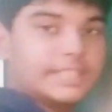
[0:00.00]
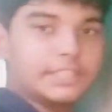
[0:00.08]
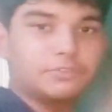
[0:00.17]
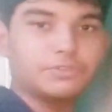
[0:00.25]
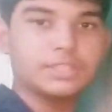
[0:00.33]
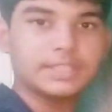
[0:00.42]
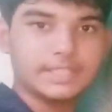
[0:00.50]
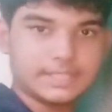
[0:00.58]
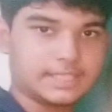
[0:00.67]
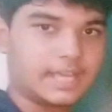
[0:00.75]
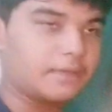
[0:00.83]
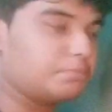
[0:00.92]
just for
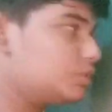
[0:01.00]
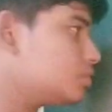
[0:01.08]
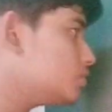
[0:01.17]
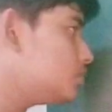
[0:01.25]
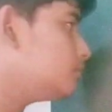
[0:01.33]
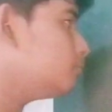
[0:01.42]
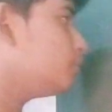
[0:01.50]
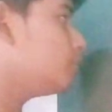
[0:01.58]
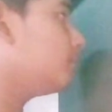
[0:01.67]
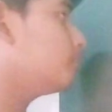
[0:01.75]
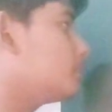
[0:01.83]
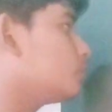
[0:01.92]
this episode we
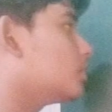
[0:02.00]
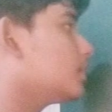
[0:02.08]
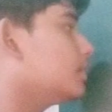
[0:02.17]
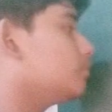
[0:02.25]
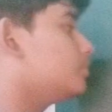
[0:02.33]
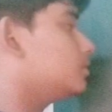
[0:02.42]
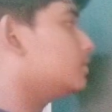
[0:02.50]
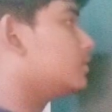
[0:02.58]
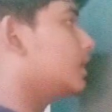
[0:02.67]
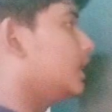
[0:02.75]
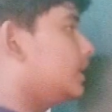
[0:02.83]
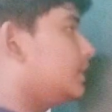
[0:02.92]
will be talking about
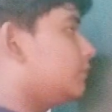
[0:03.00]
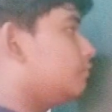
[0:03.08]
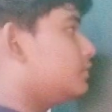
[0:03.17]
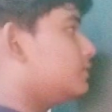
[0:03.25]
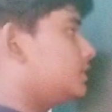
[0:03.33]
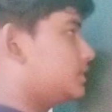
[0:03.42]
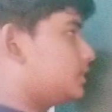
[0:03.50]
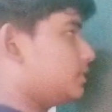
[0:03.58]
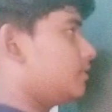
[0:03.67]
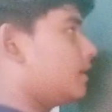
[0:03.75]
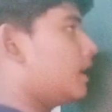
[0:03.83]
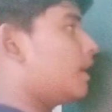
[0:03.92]
the first
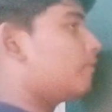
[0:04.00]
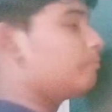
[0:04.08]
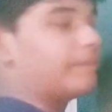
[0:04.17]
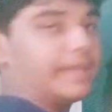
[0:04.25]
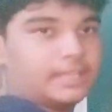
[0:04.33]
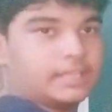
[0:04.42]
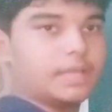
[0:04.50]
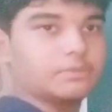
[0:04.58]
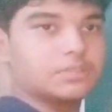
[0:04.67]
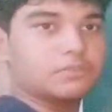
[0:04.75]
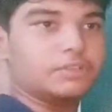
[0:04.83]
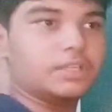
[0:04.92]
main
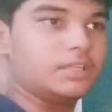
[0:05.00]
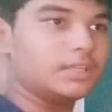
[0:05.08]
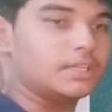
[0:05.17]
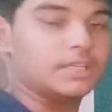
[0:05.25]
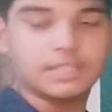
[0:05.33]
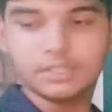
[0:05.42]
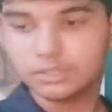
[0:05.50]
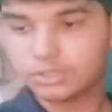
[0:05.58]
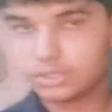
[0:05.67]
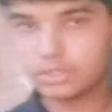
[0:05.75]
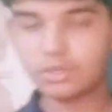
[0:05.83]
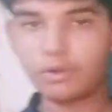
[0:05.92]
types of it.
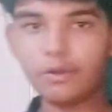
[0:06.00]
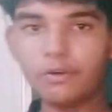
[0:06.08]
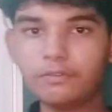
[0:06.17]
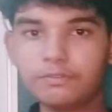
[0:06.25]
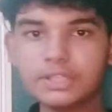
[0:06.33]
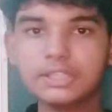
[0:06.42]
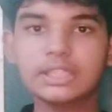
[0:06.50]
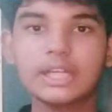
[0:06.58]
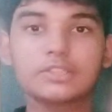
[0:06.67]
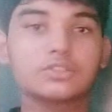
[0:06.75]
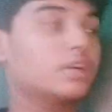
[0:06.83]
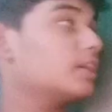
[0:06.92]
So first
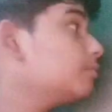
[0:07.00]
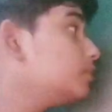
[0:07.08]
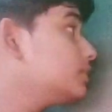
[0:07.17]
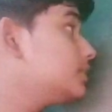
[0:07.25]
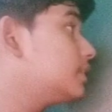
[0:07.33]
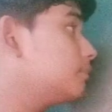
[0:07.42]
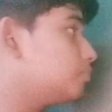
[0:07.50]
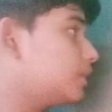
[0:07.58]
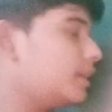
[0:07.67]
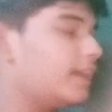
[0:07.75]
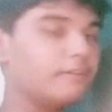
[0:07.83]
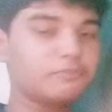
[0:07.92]
let's talk about simple
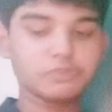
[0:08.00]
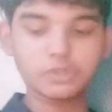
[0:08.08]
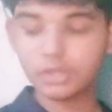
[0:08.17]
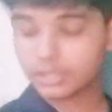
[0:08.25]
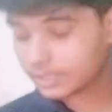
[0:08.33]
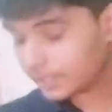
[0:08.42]
if or